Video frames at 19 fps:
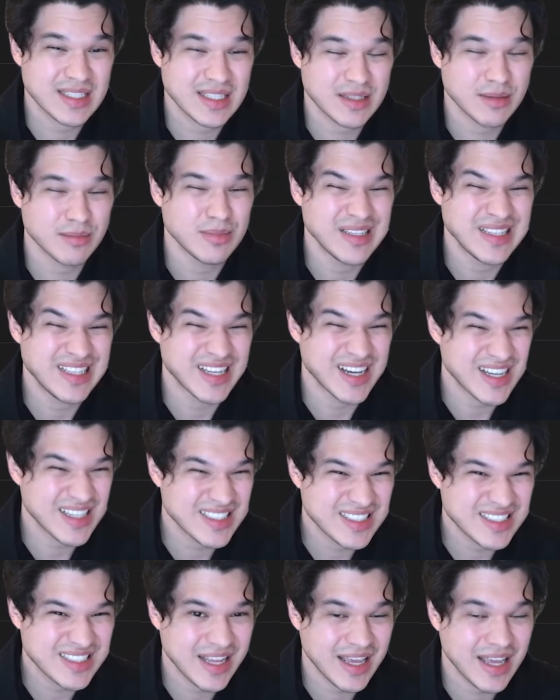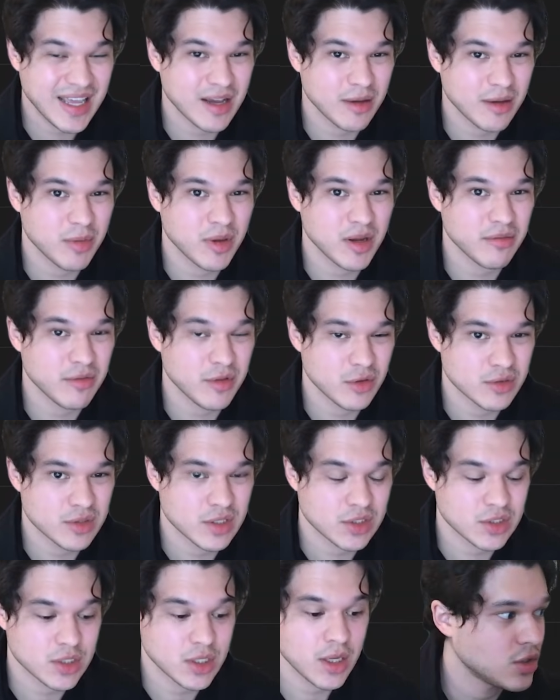system does take a bit of
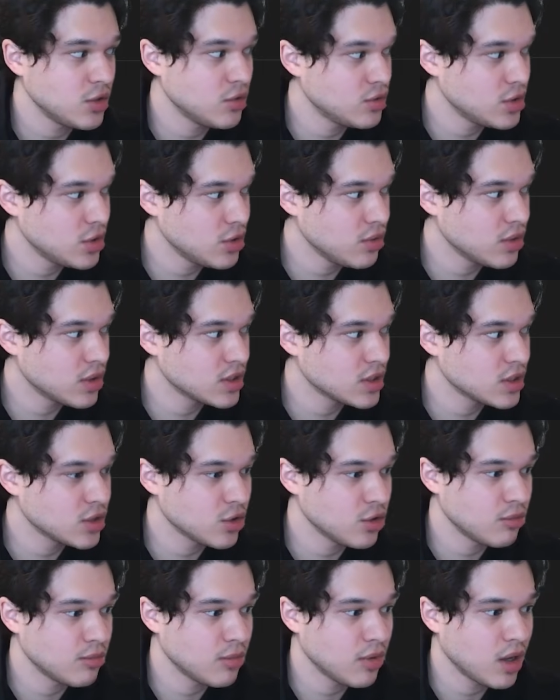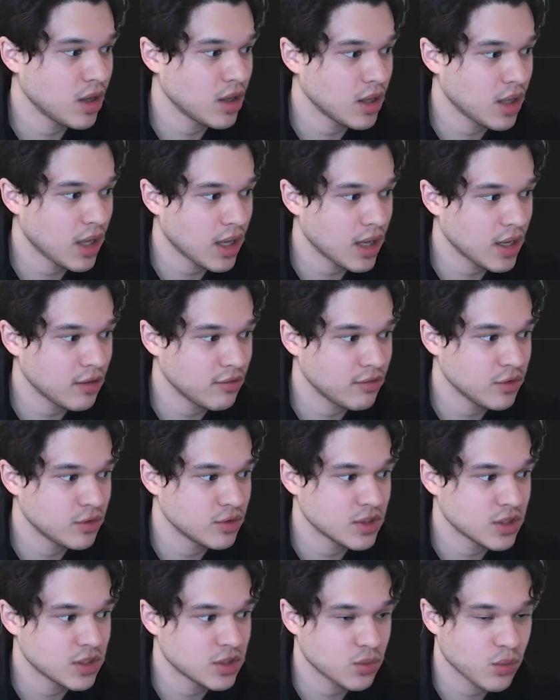usage. So you do consume a lot of
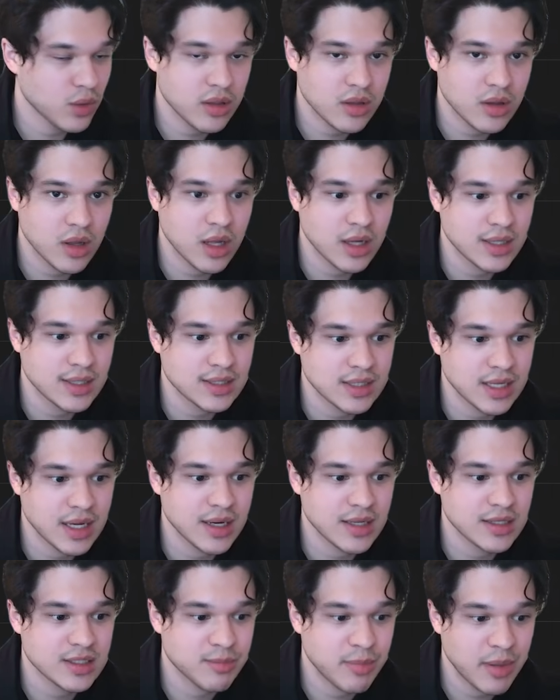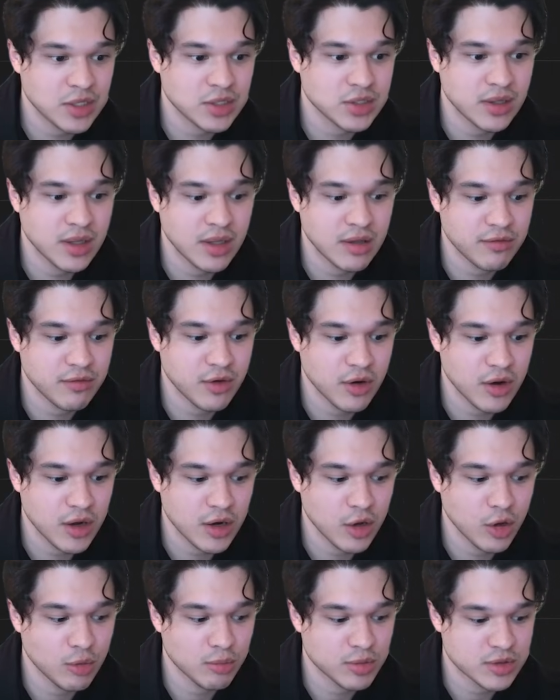usage with Claude design, especially if you're
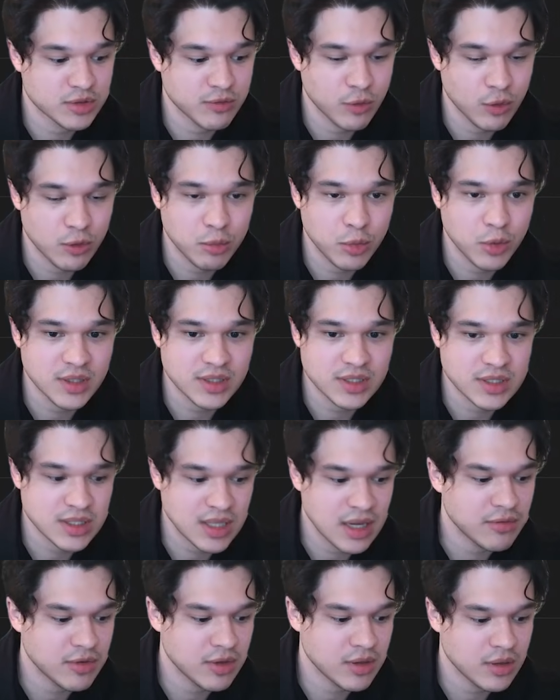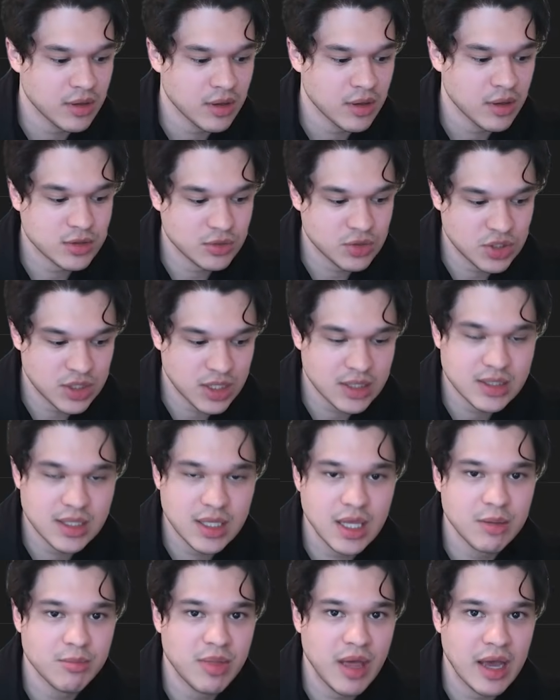on Opus 4.7. So just
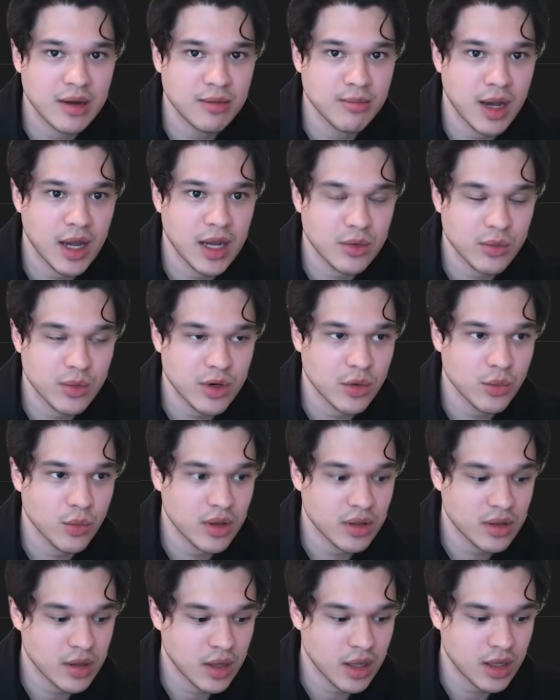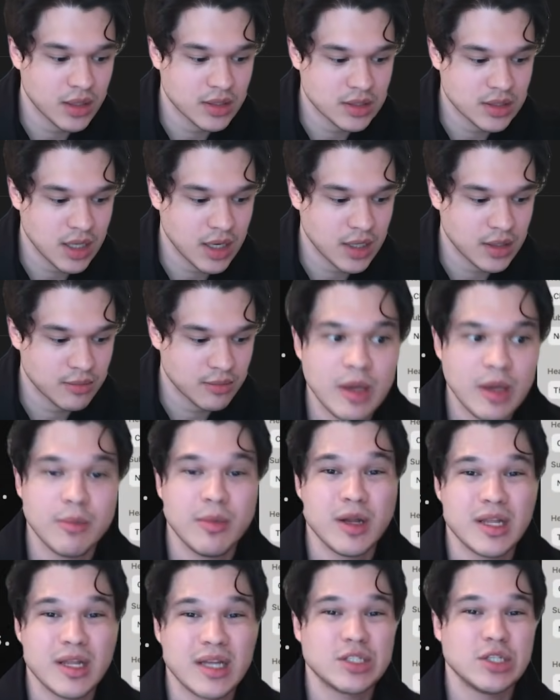keep that in mind when you're with Claude design.
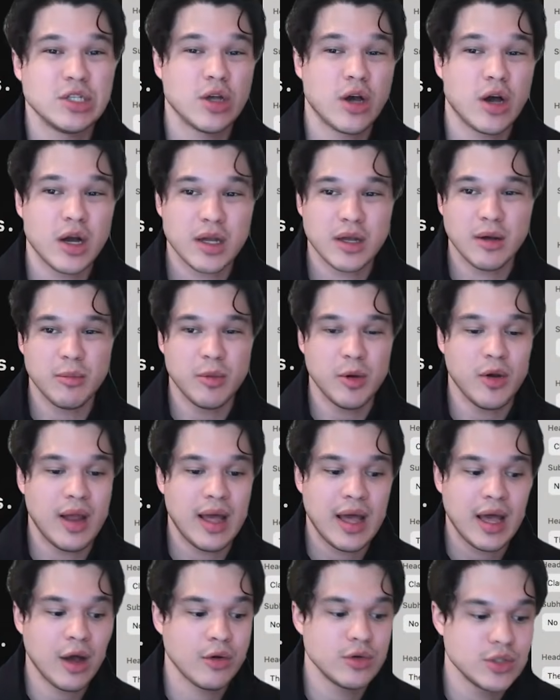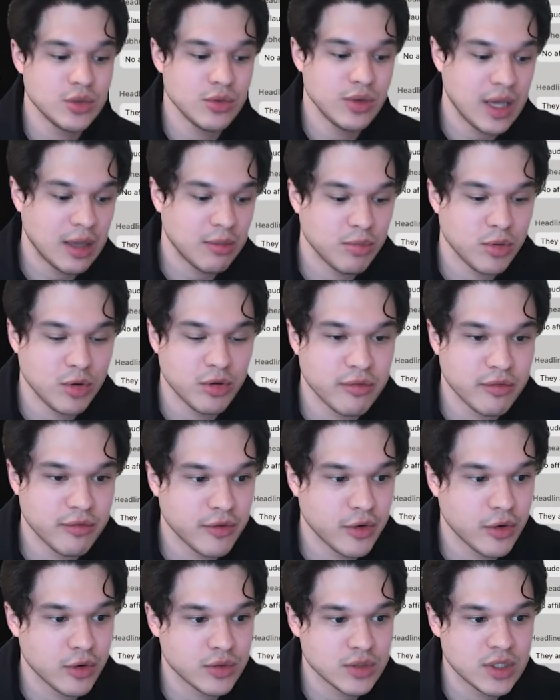going to actually talk about how to get beautiful
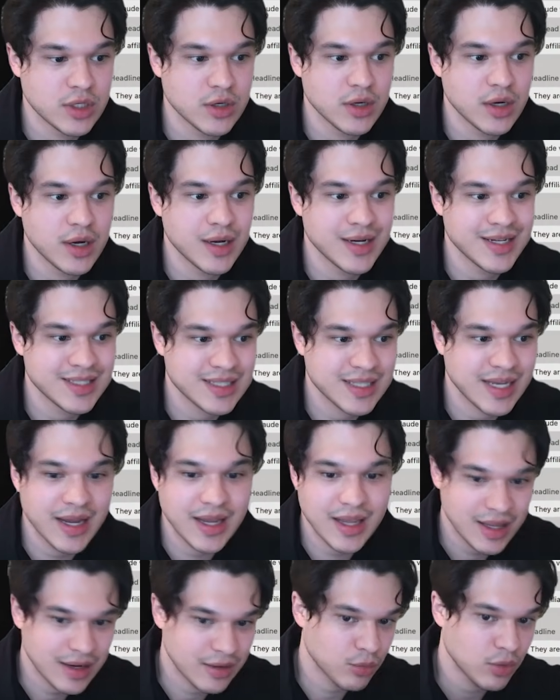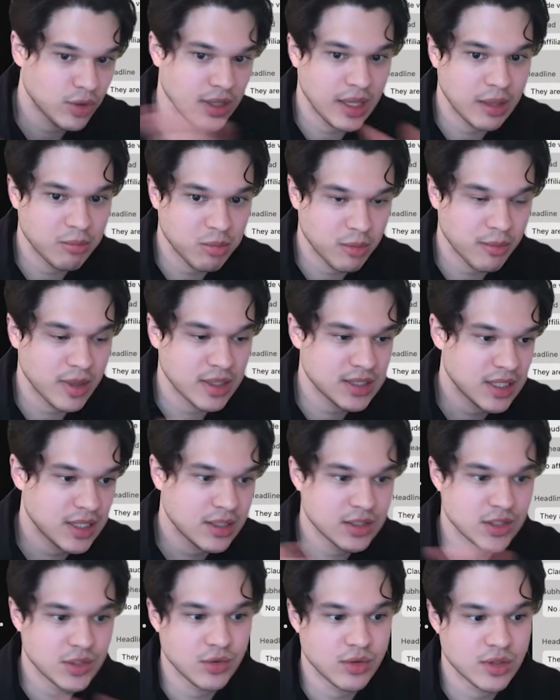photos here in a sec and really implement it
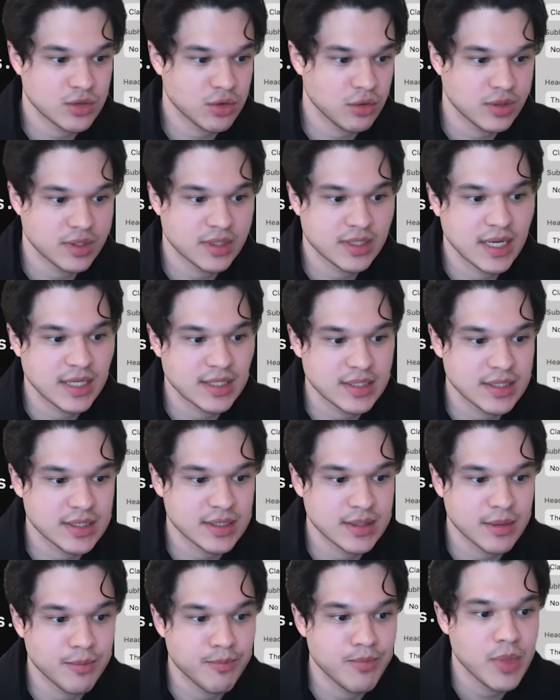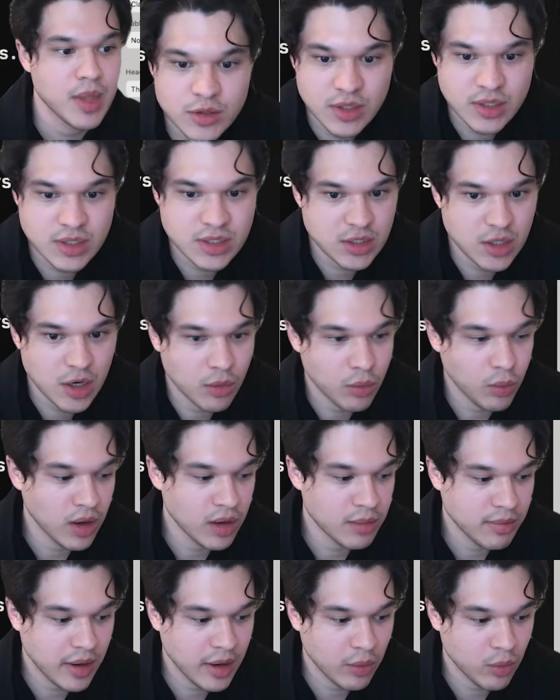into this whole design system. So this is our
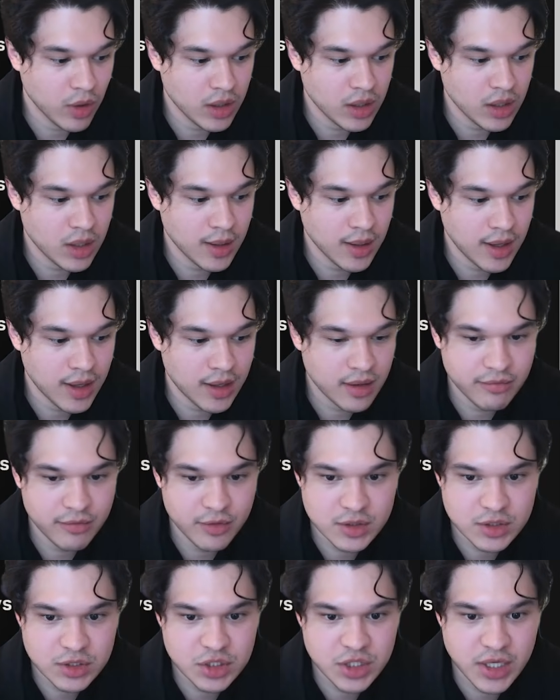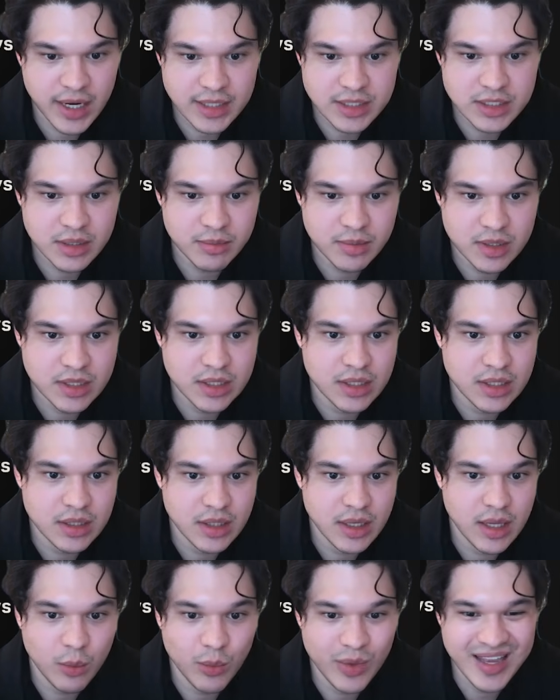1:1 Claude versus ChatGPT.
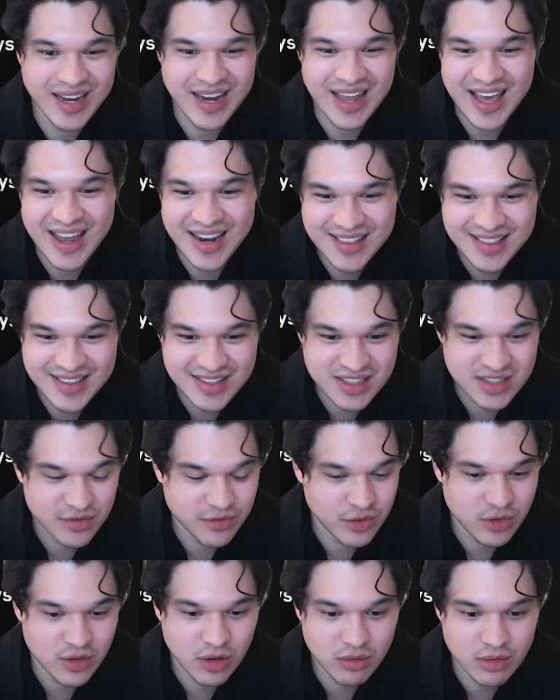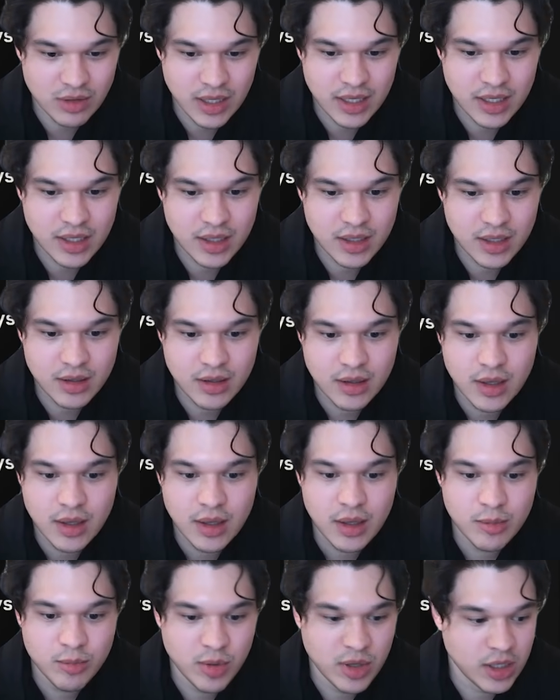Again, we can edit this if you don't like it,
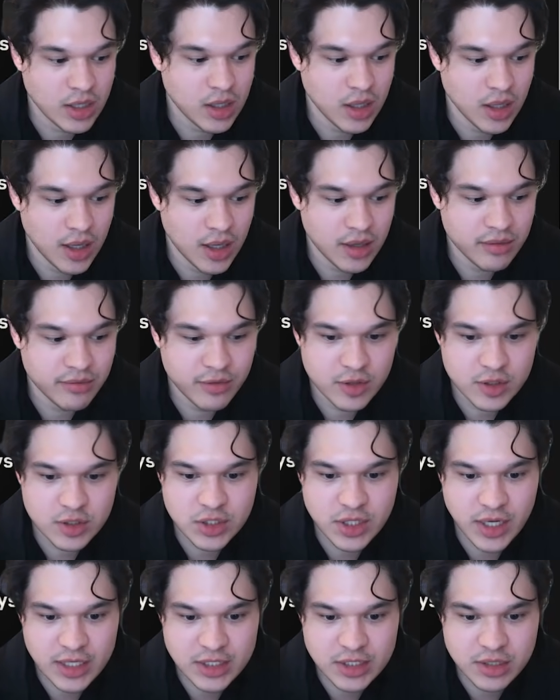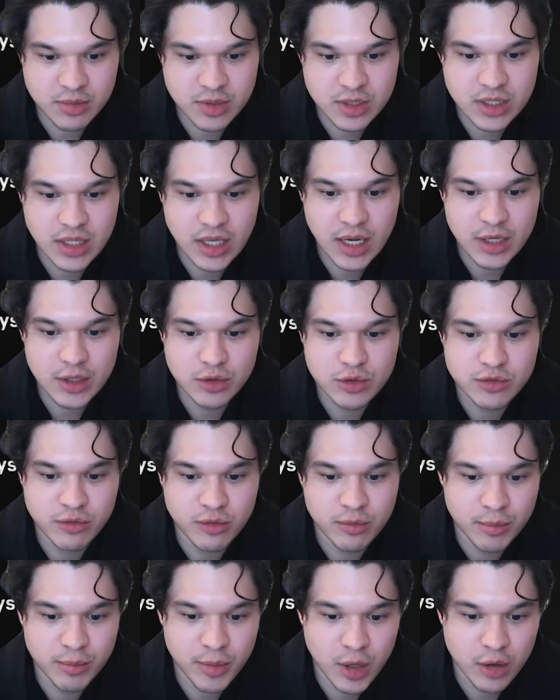but Claude versus ChatGPT I use
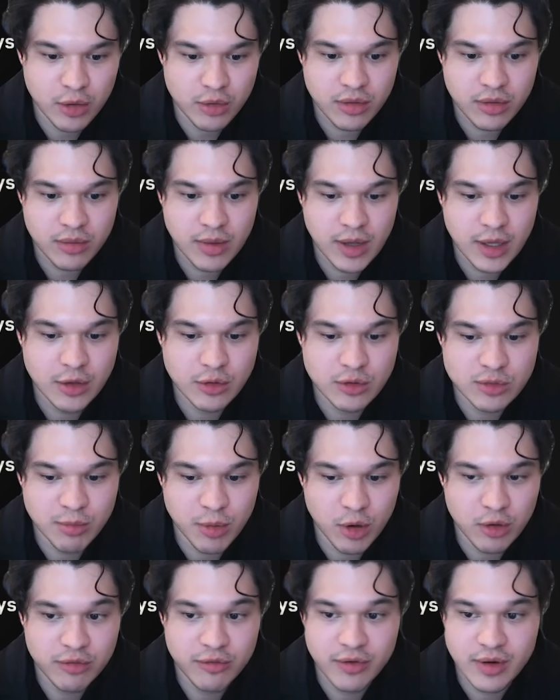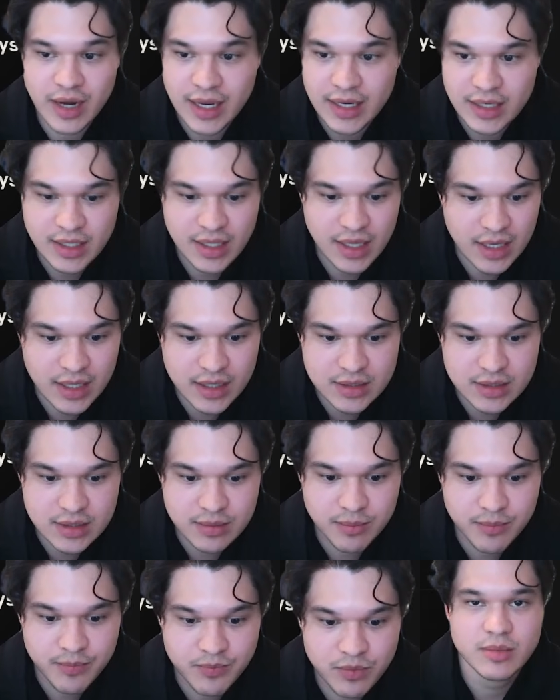for both. I use both for 90 days.